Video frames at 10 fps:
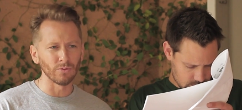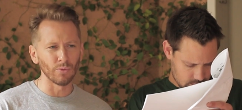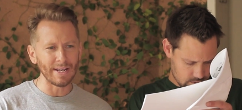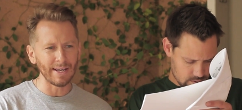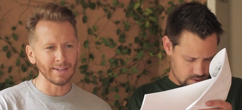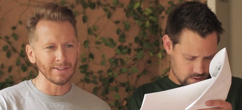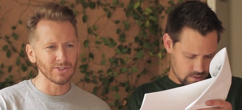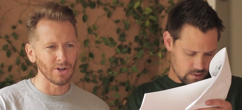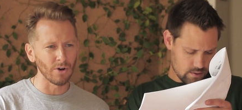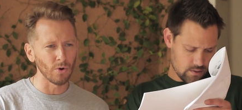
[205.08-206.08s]
Speaker 1: reading,
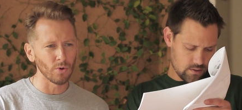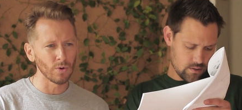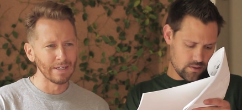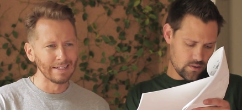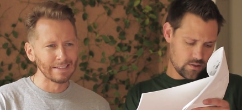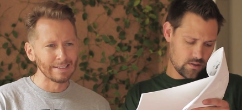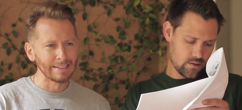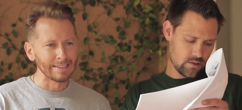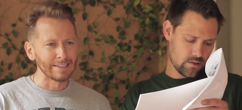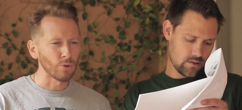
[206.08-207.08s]
so
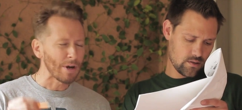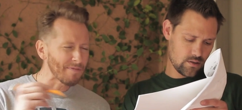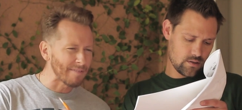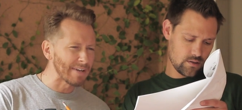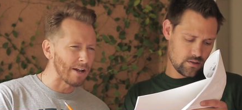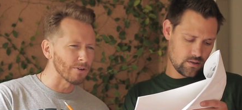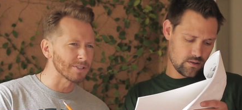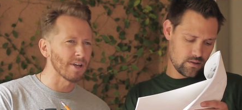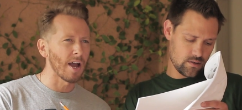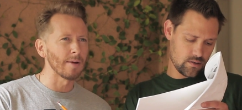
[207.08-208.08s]

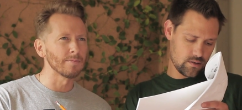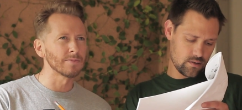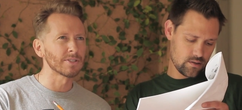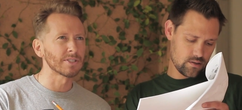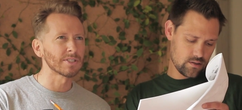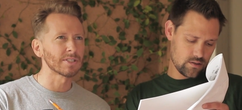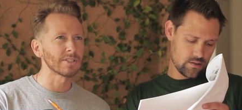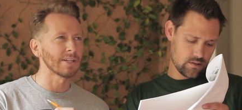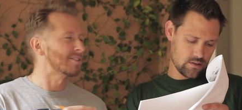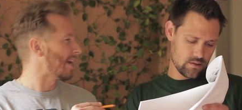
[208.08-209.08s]
$25
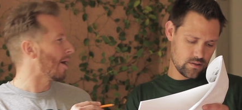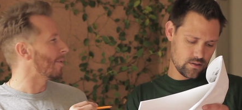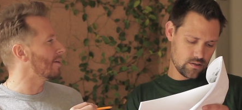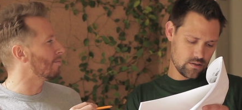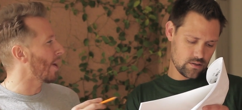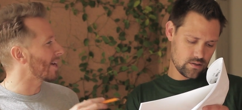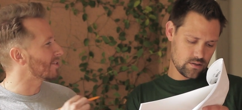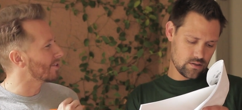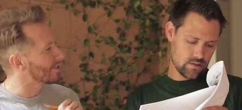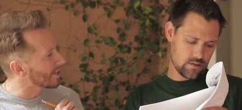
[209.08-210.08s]
times, let's see, how many
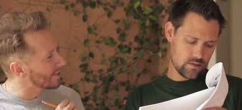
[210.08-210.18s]
brackets did you say